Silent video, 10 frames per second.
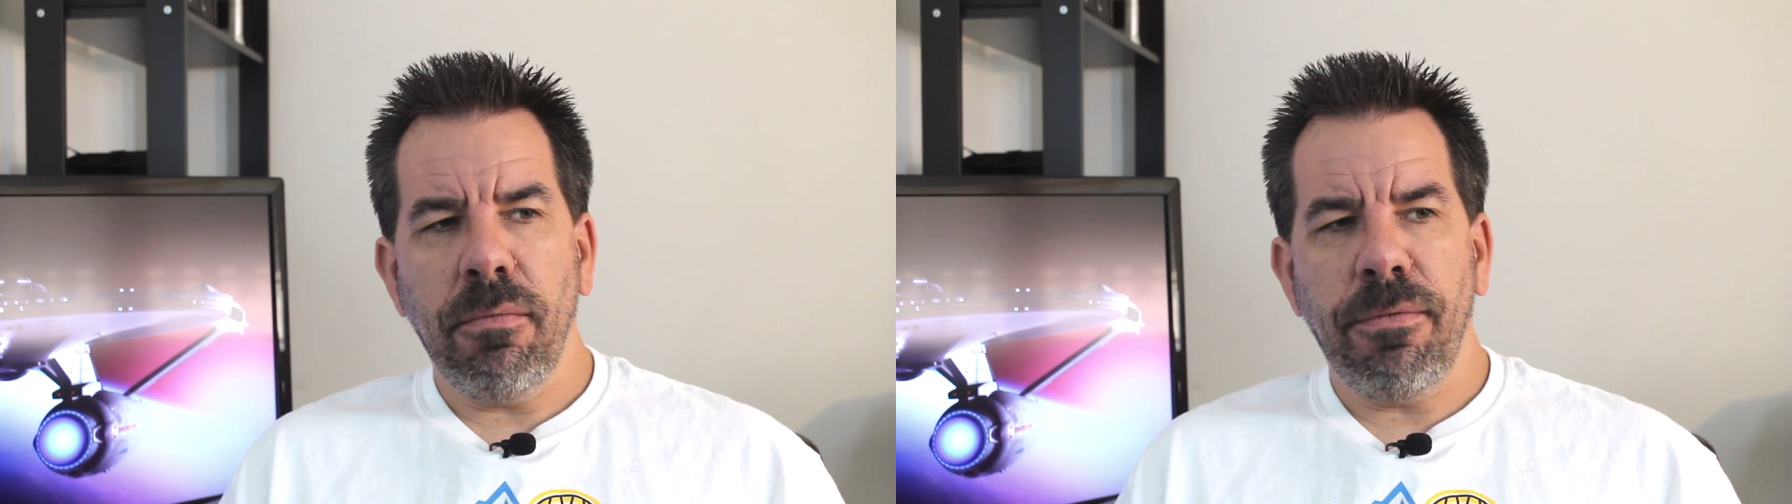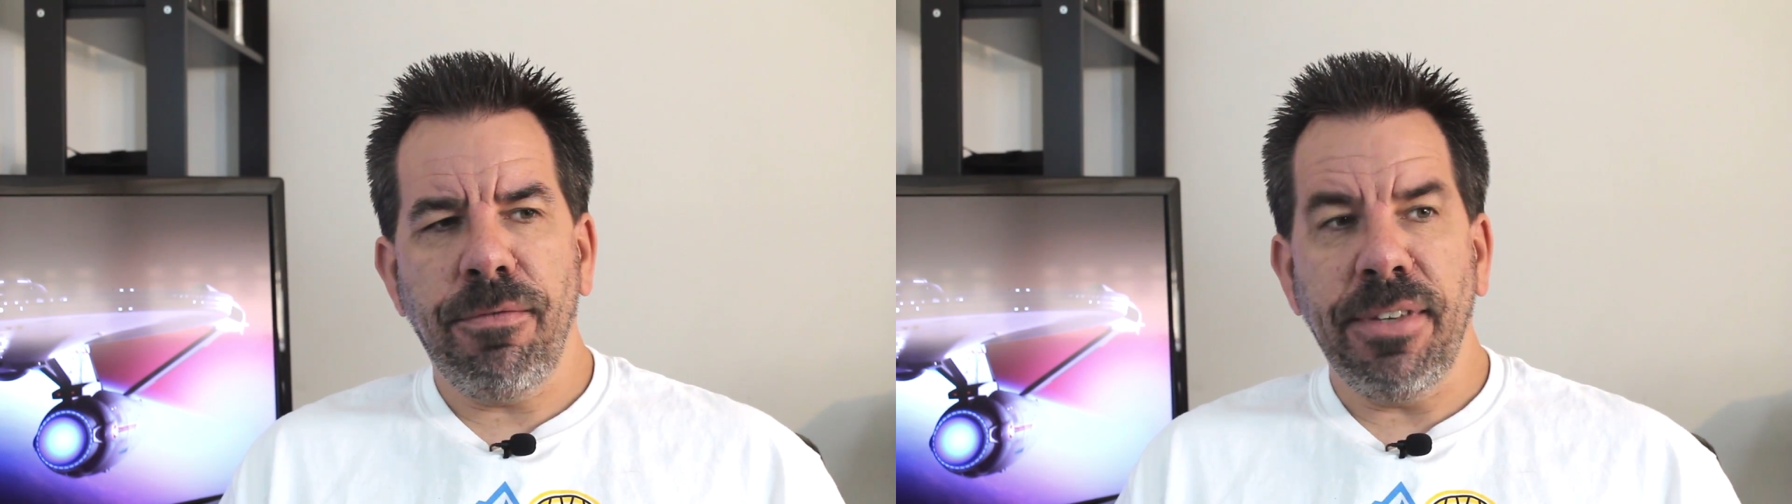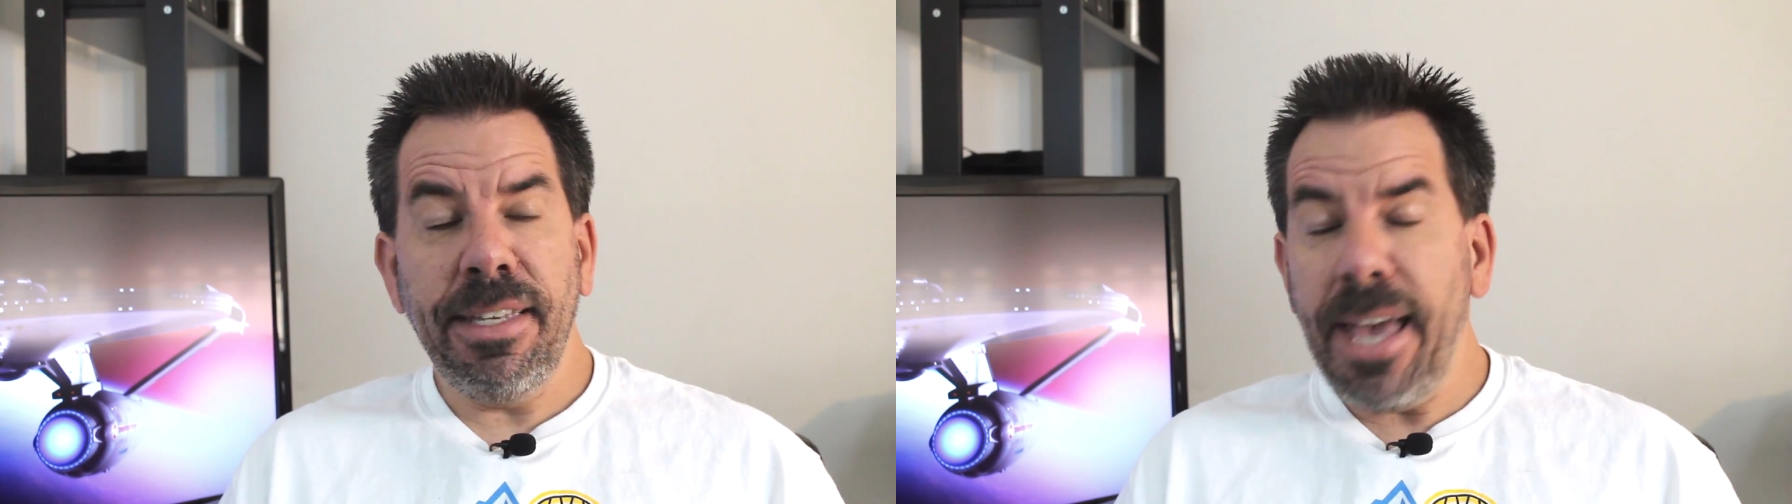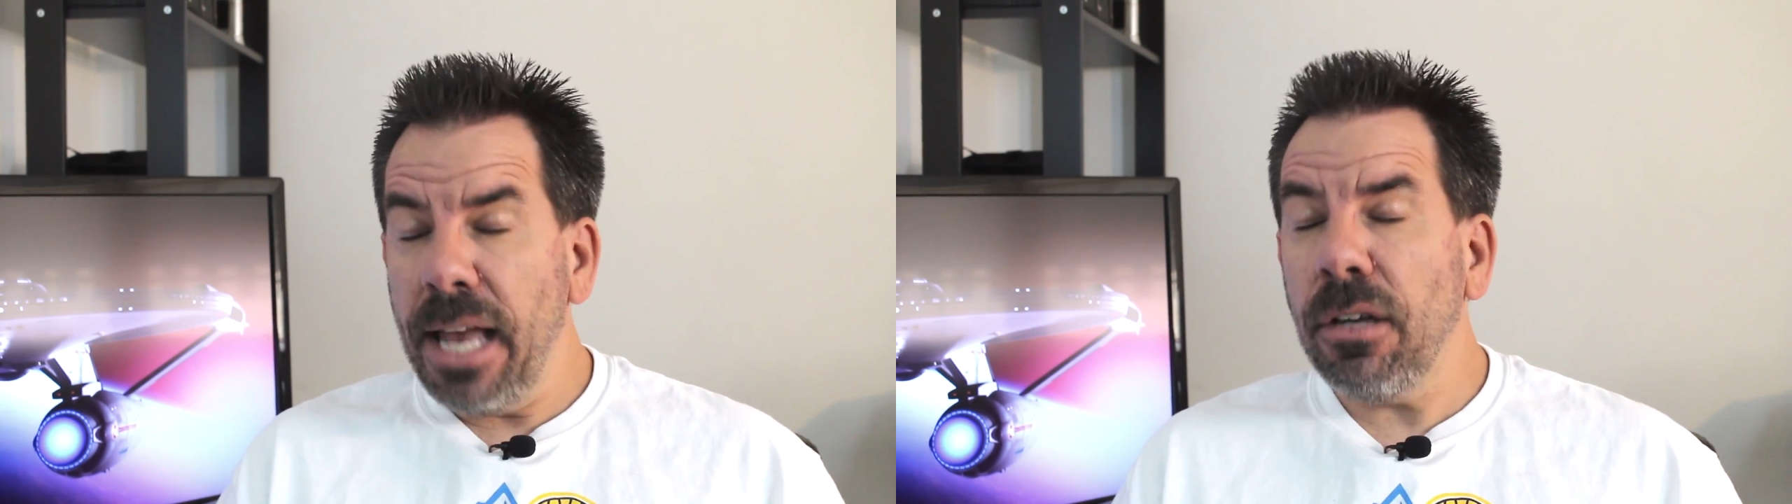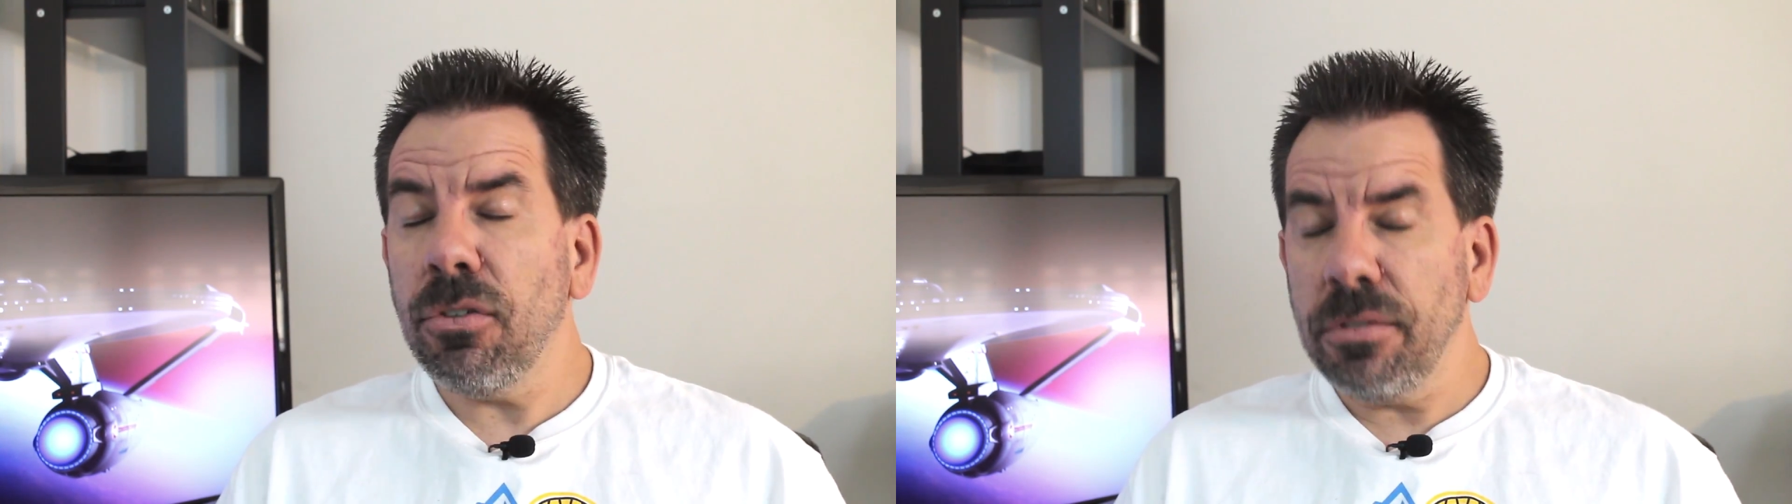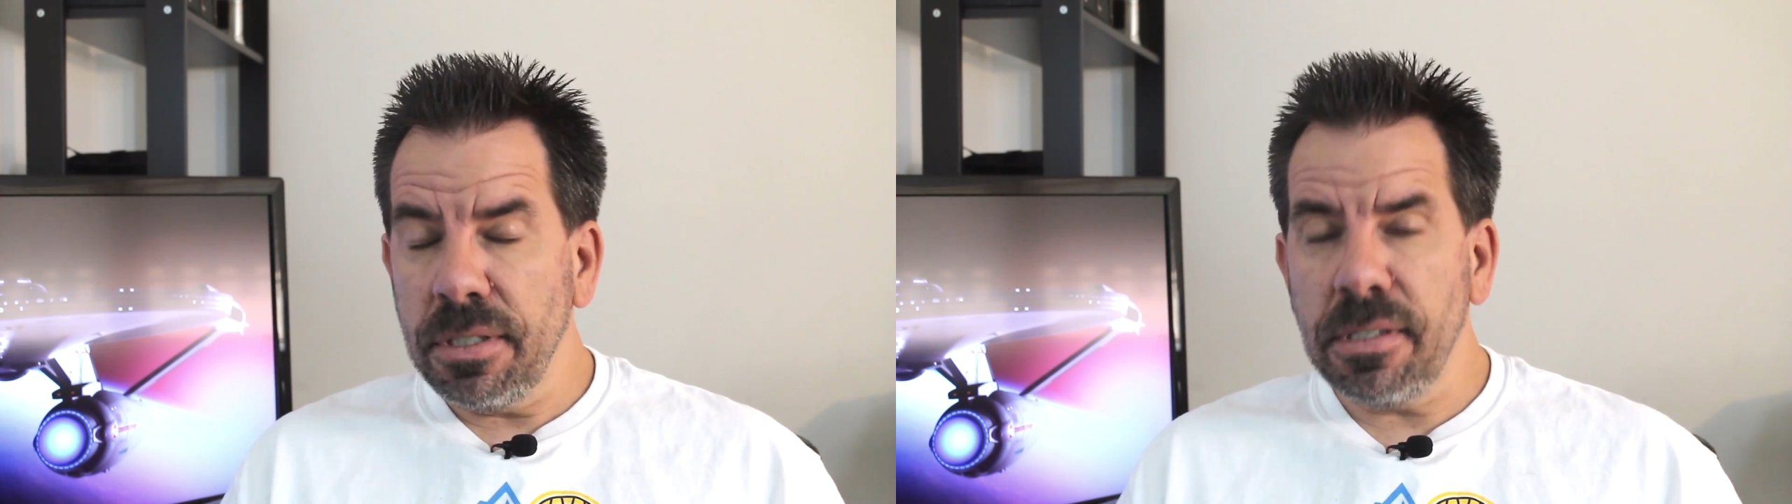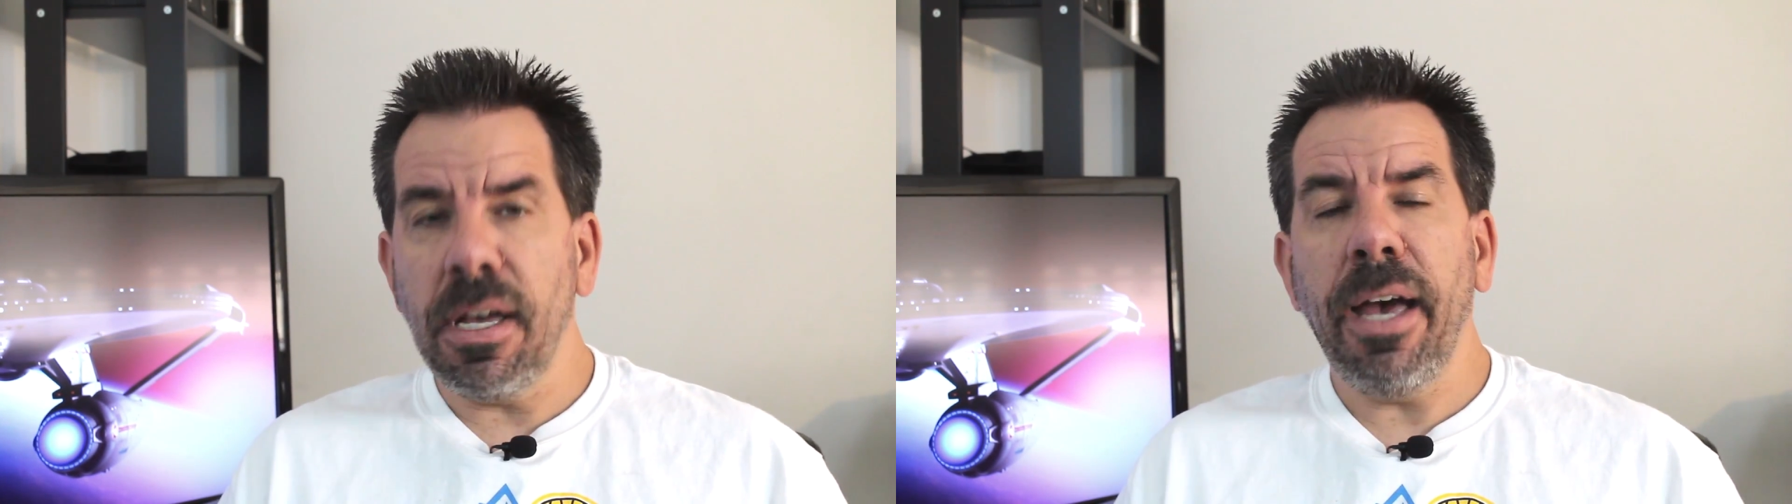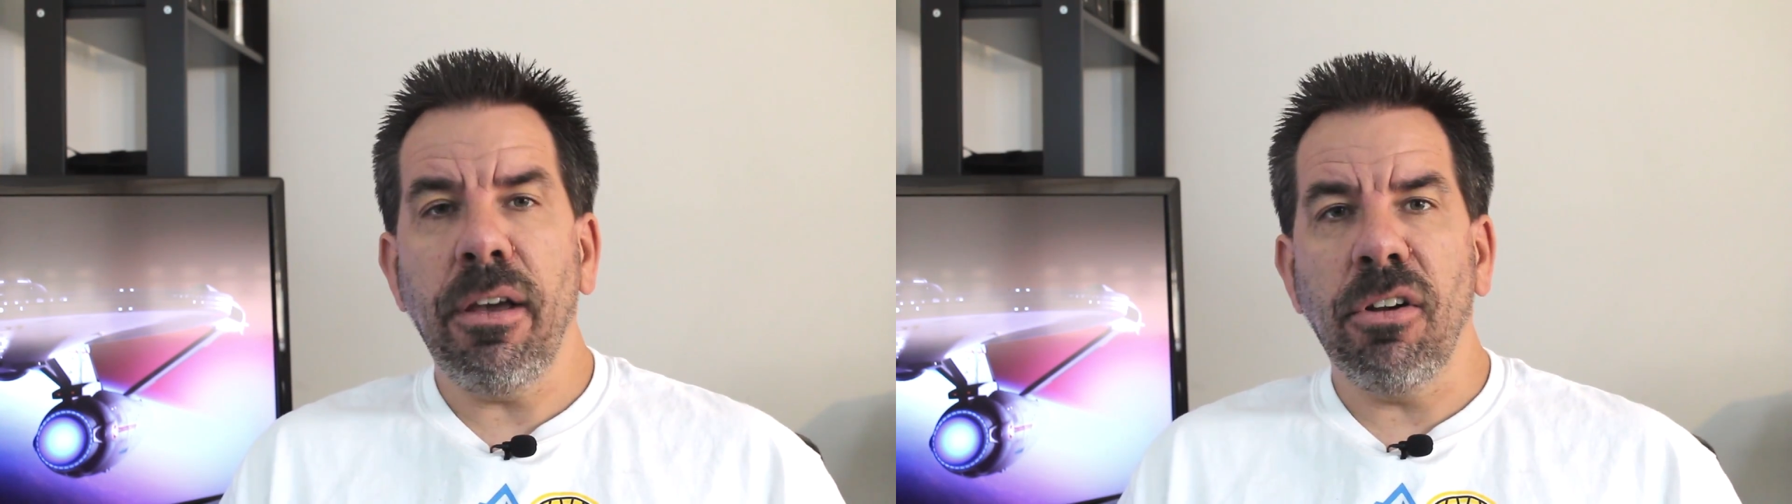fanatical
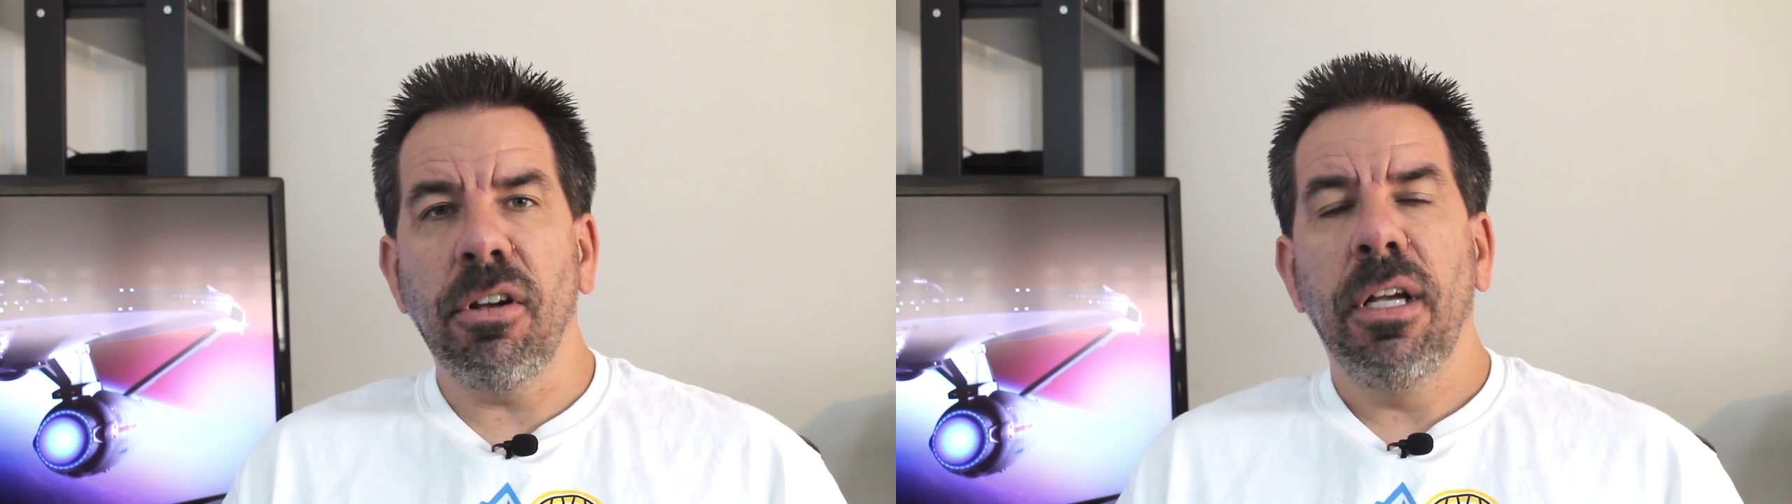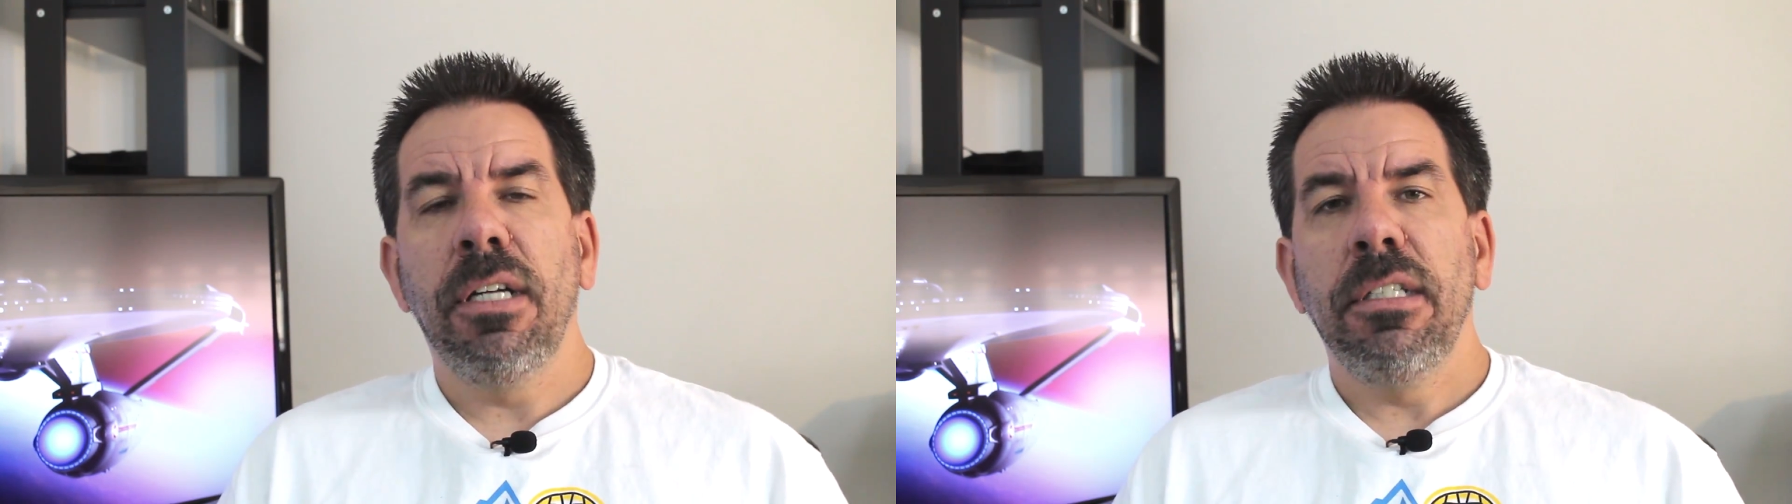desire